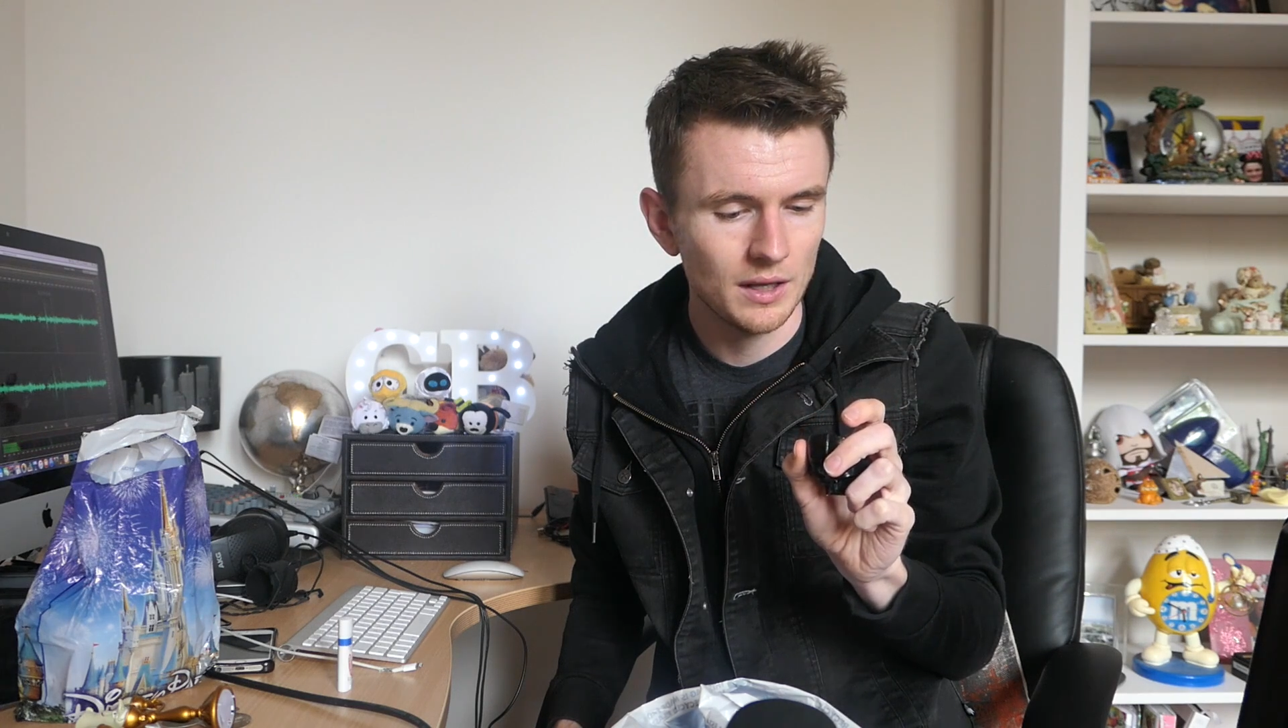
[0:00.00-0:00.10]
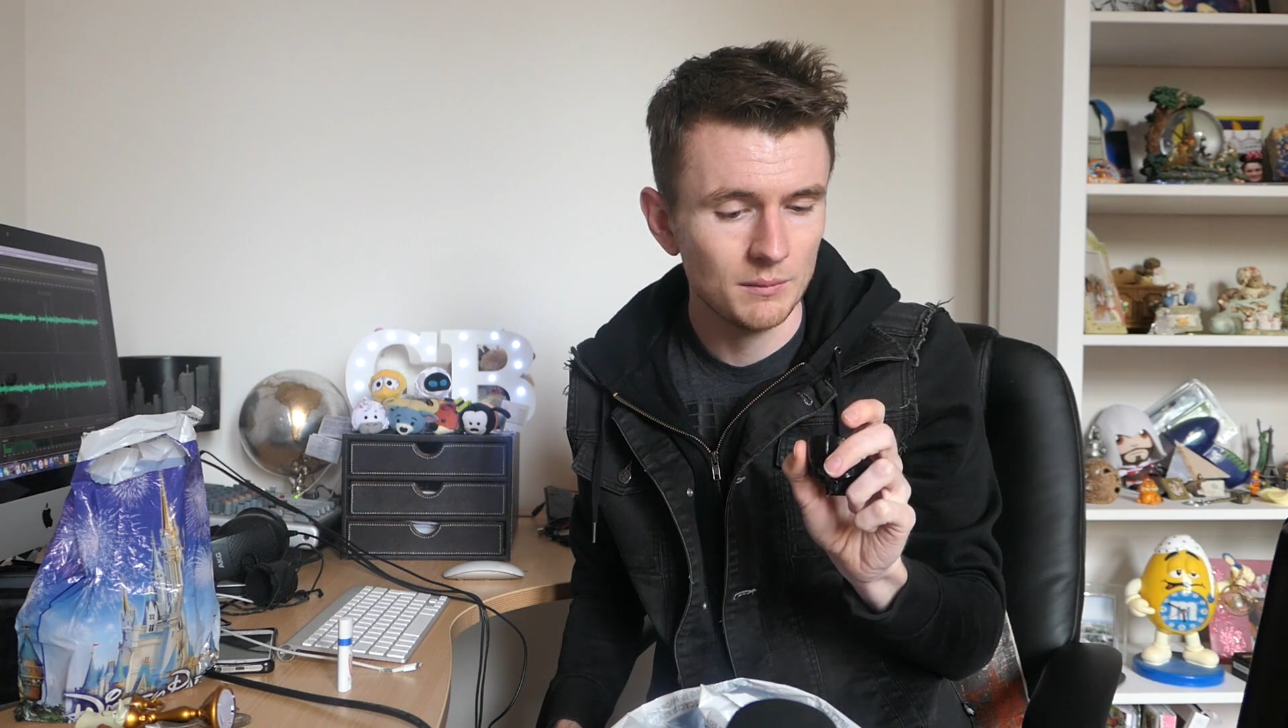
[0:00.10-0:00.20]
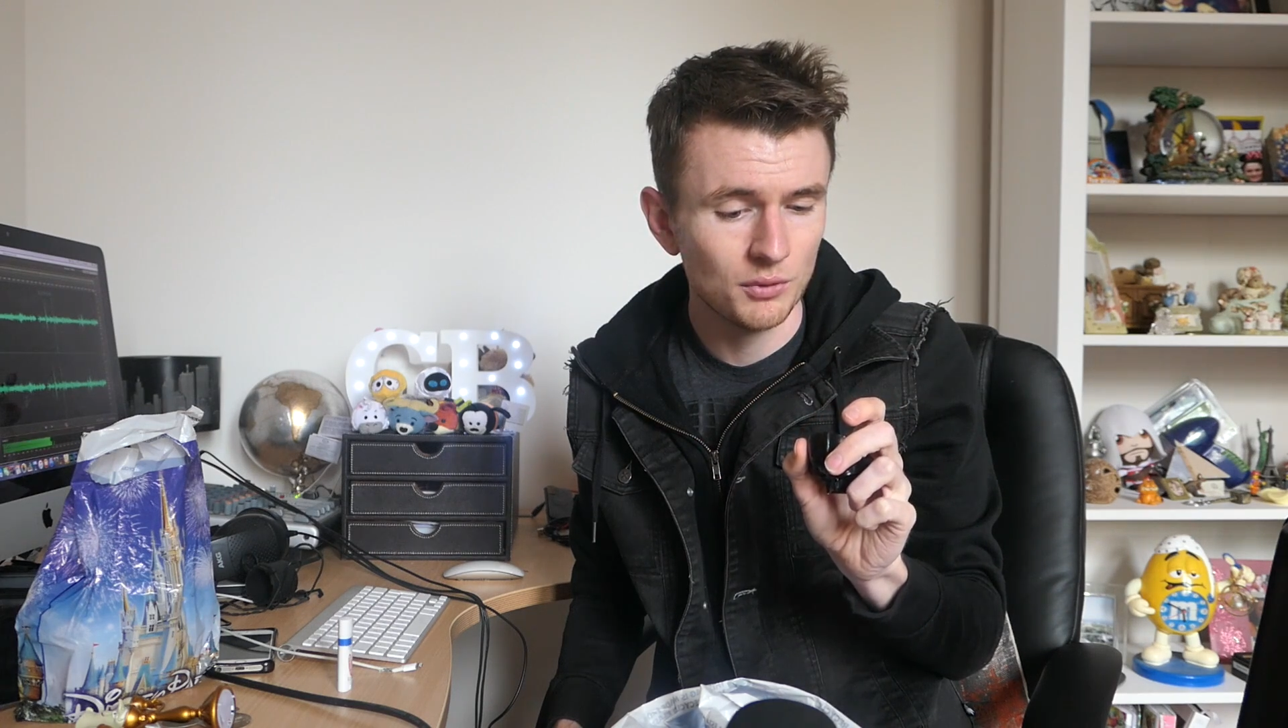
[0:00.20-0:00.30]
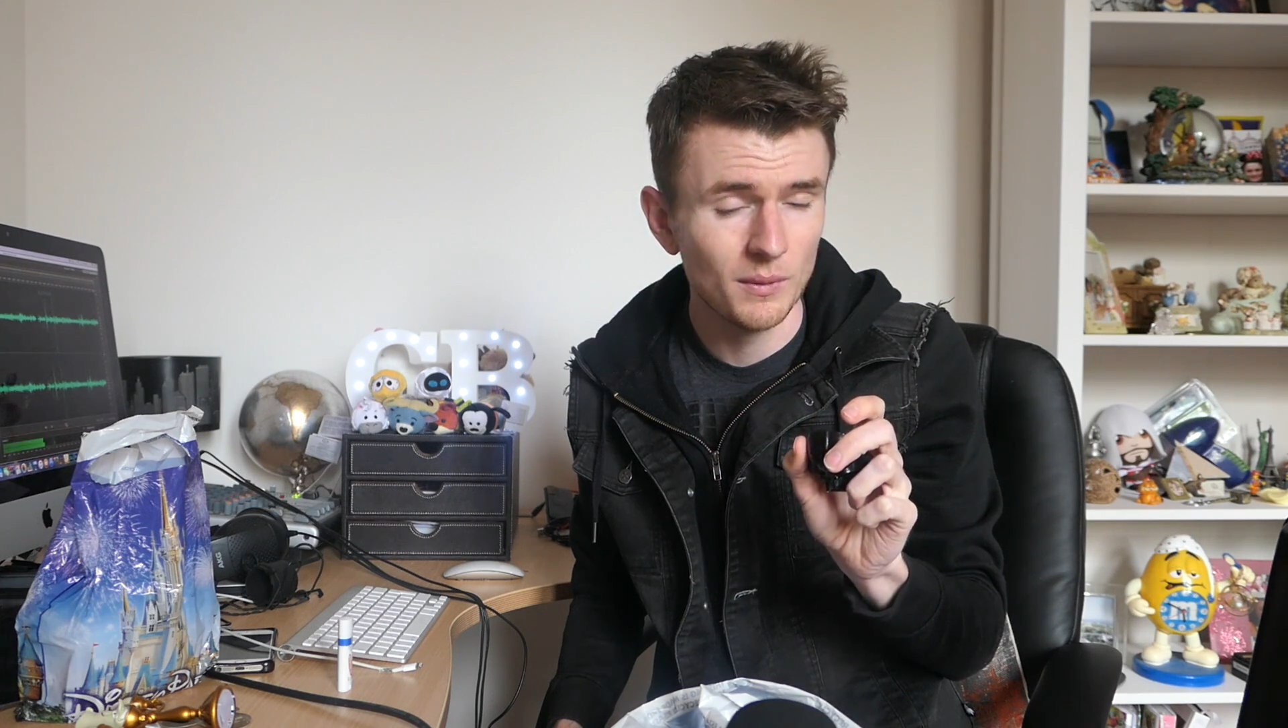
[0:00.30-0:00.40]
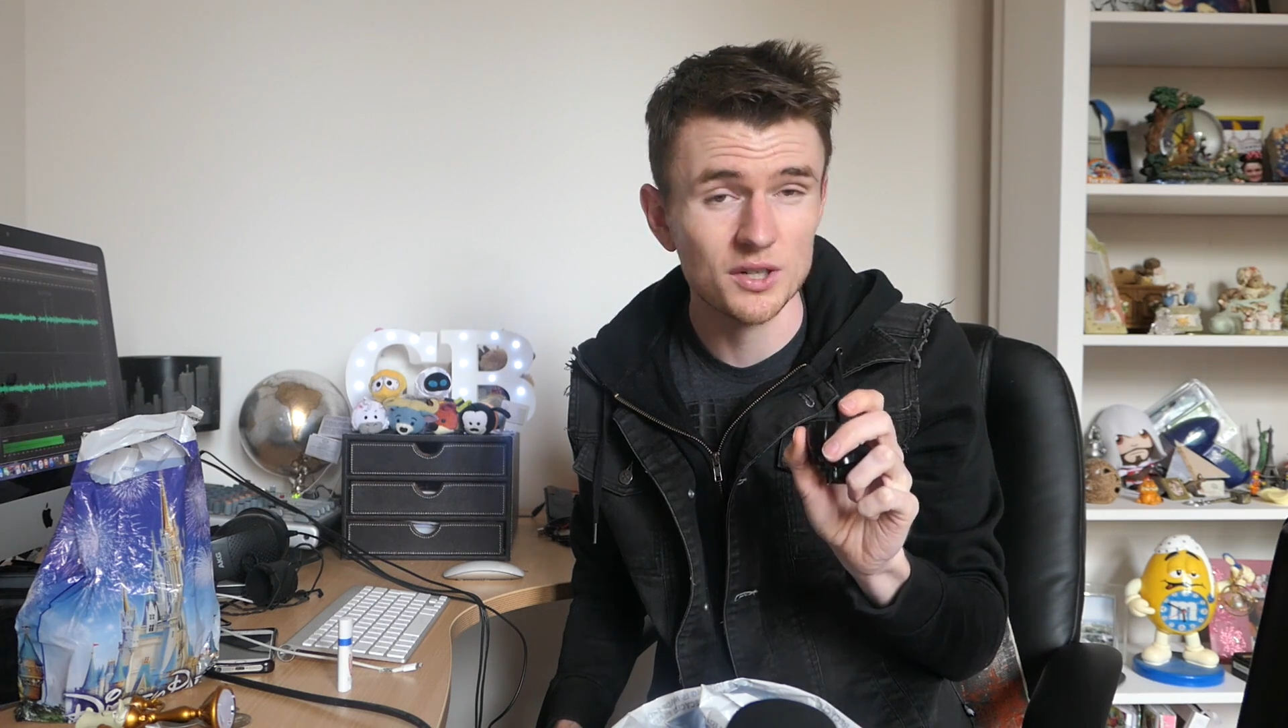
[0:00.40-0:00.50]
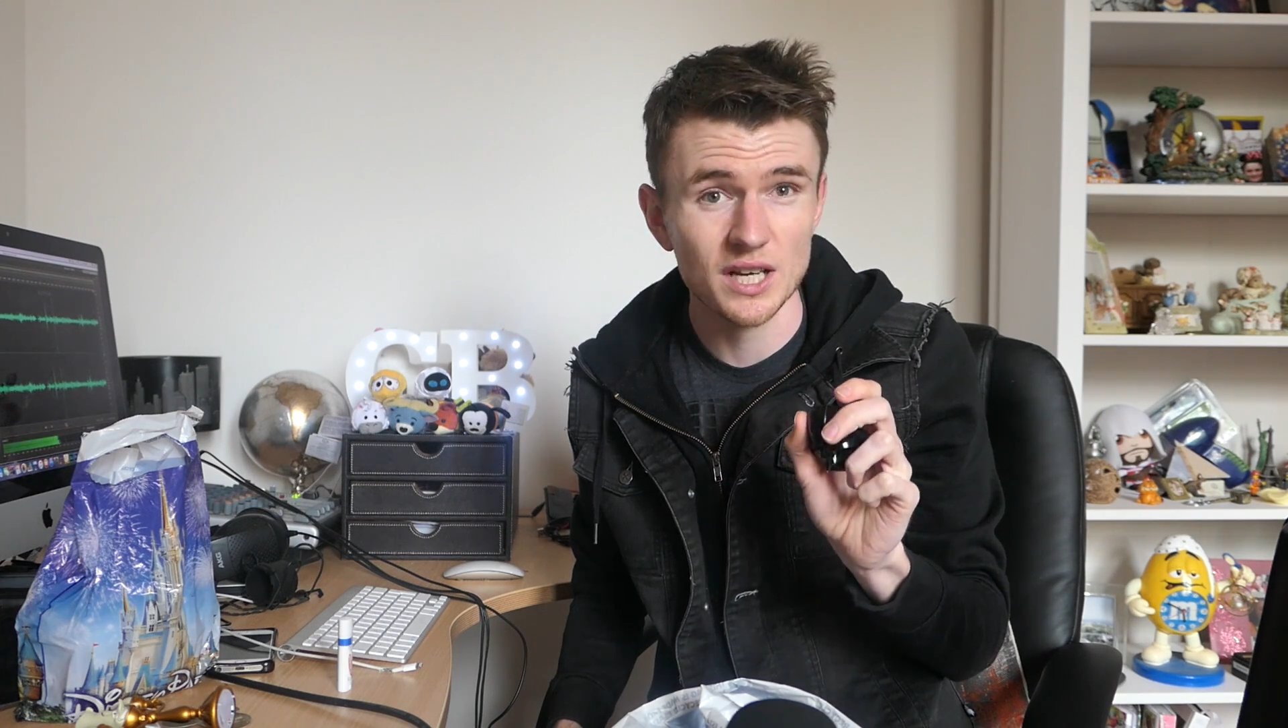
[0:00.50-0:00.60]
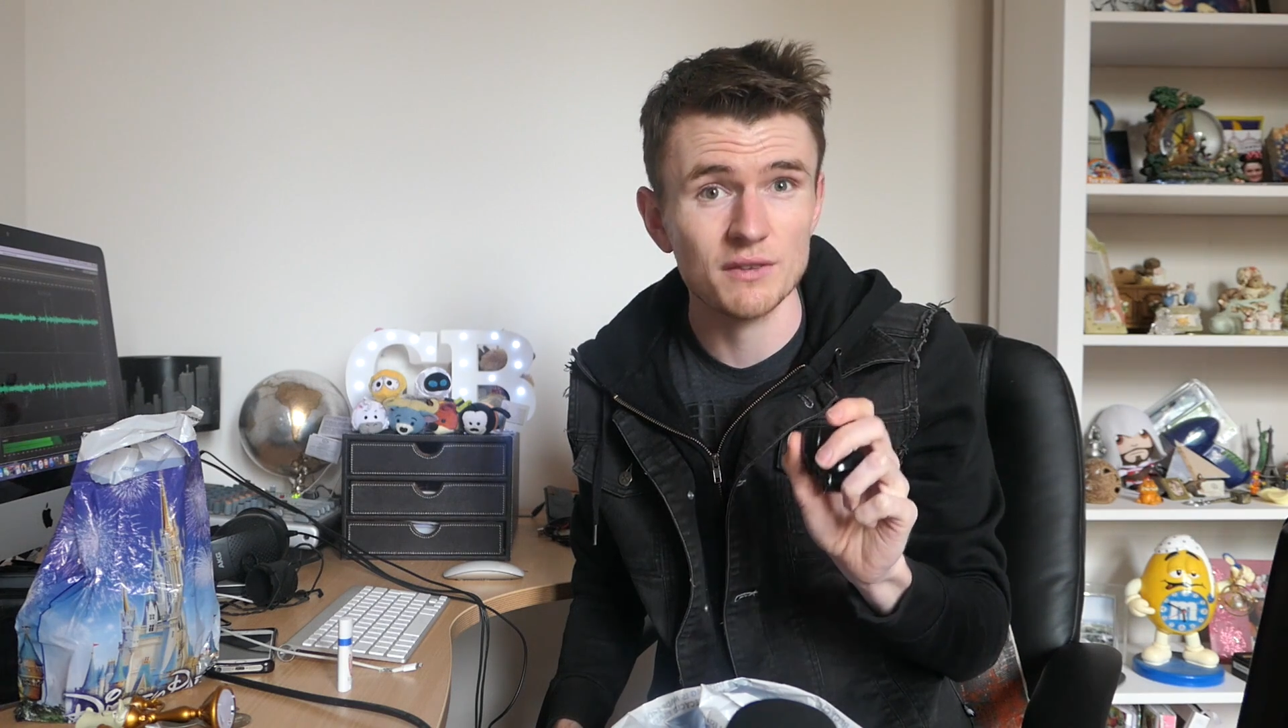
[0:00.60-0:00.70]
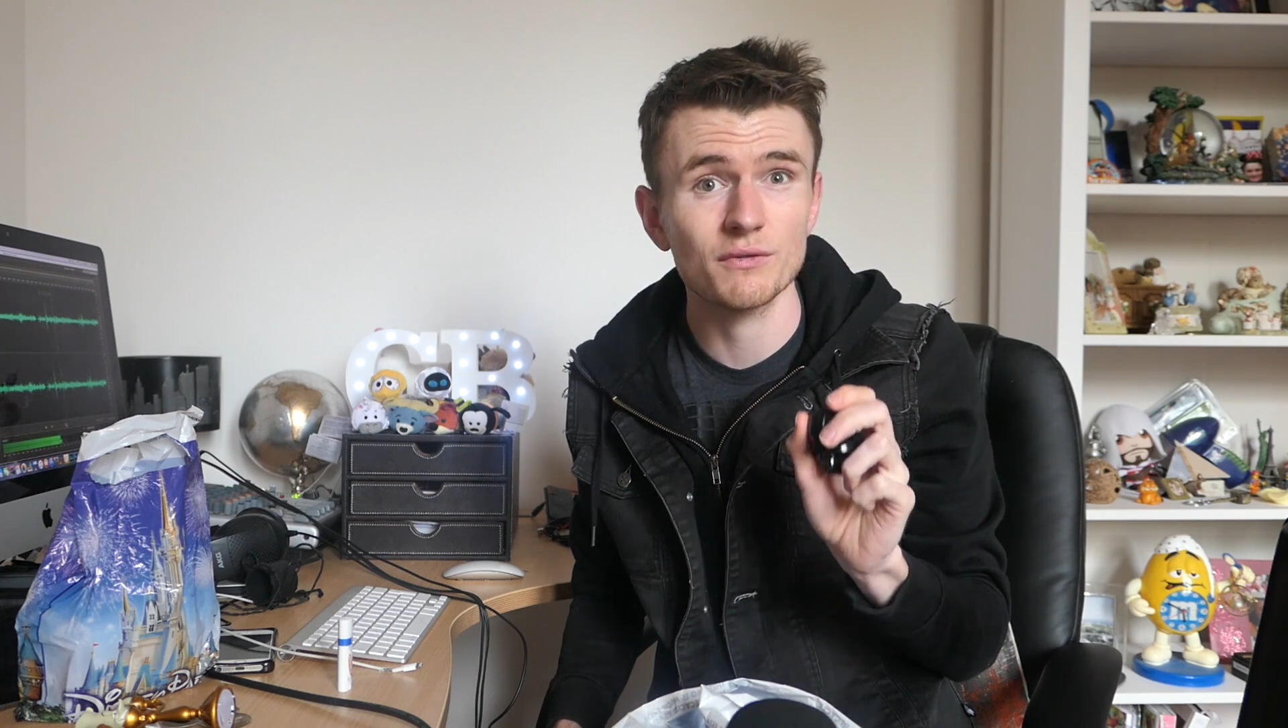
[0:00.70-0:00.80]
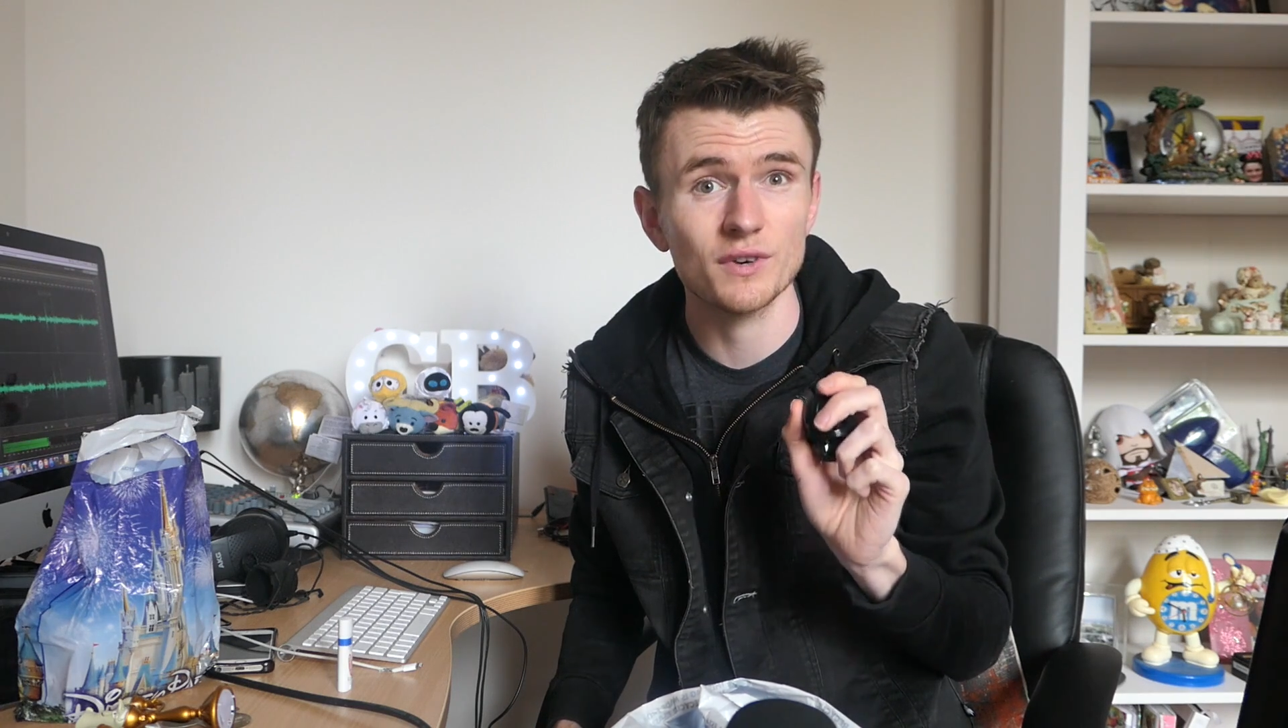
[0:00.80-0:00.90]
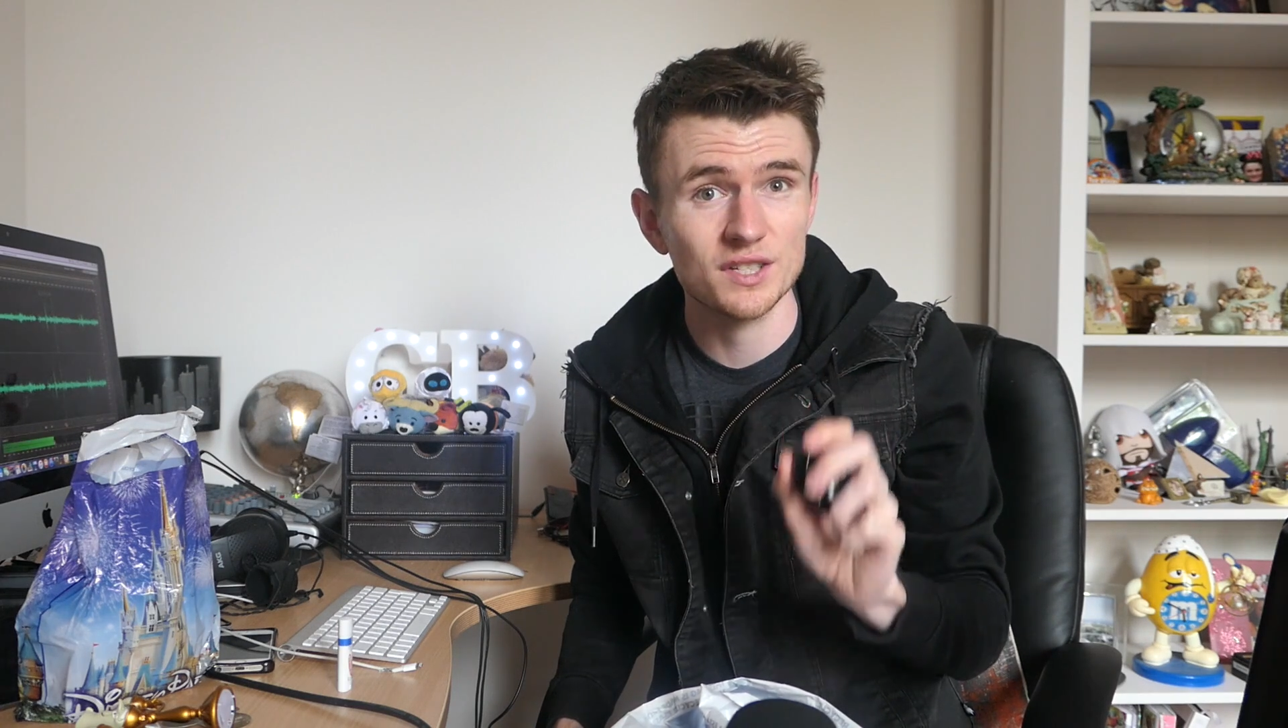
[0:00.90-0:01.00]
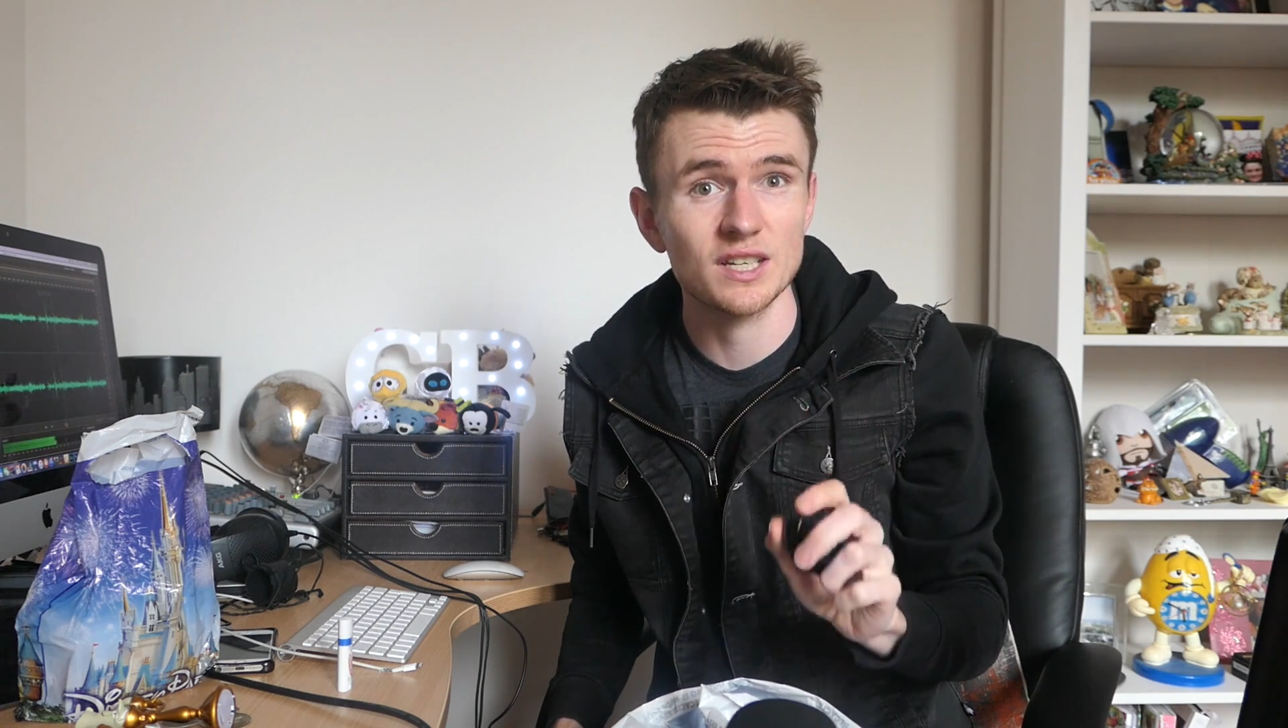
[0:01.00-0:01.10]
in pretty much every